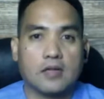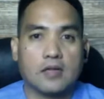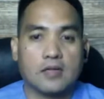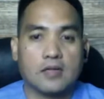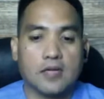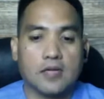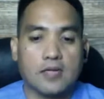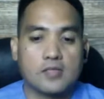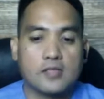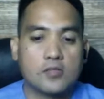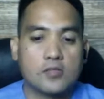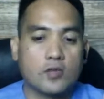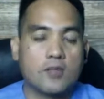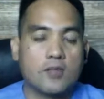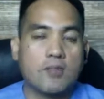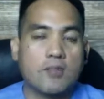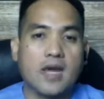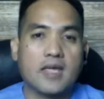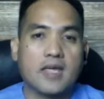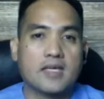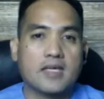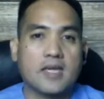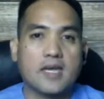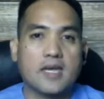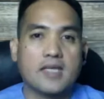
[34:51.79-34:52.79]
Okay? So in
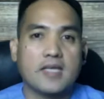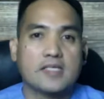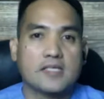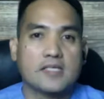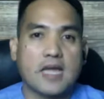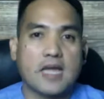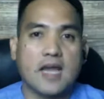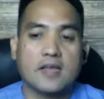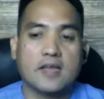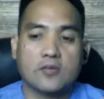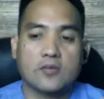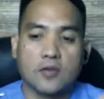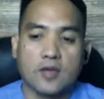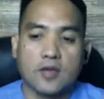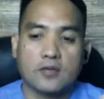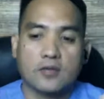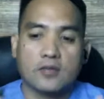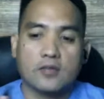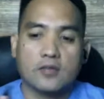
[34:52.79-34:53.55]
my case, I'd rather...